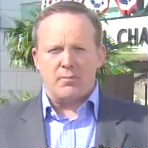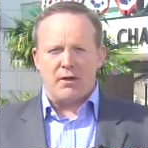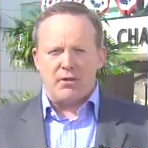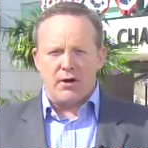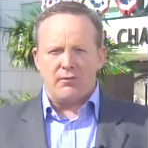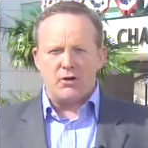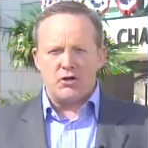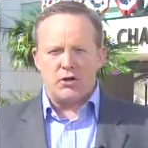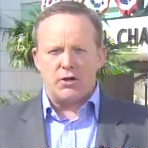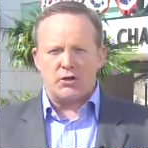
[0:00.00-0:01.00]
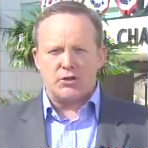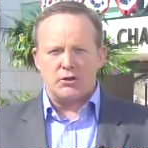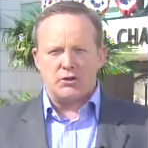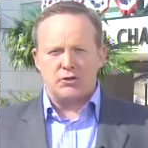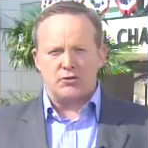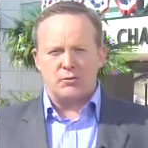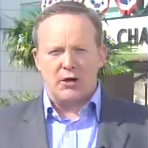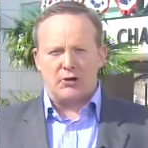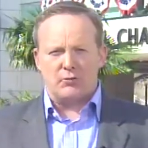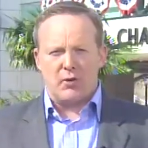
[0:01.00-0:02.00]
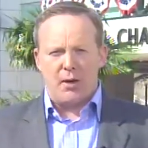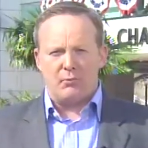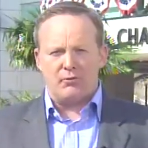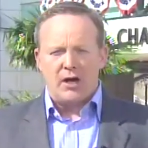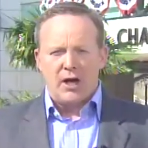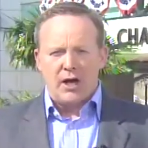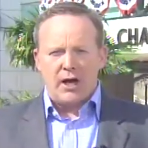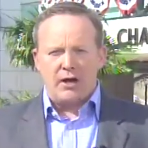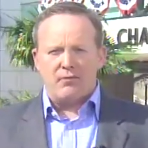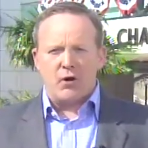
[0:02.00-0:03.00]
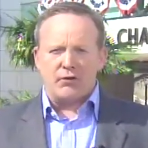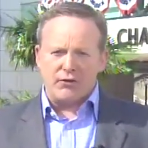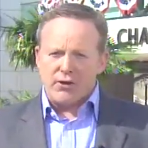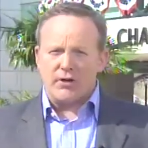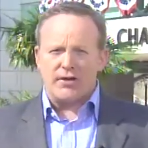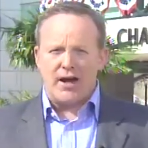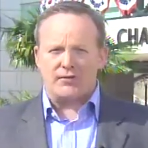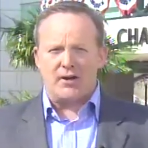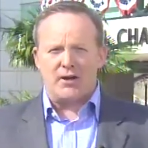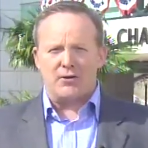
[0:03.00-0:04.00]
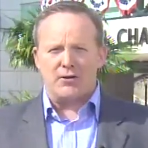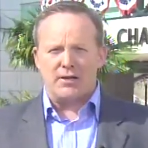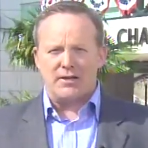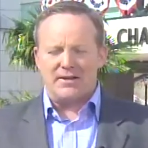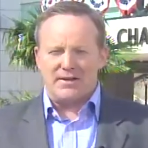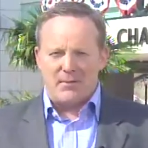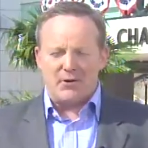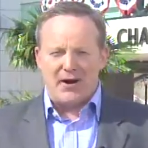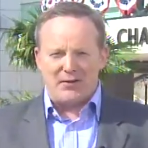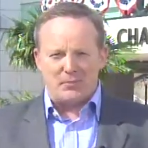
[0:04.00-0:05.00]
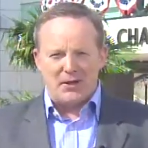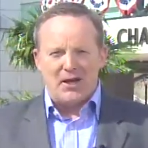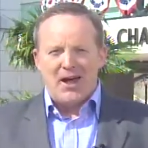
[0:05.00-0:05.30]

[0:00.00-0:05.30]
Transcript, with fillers: about their vision, their solutions to America's problems, yeah. and focusing their attacks on Hillary Clinton and the Democrats. But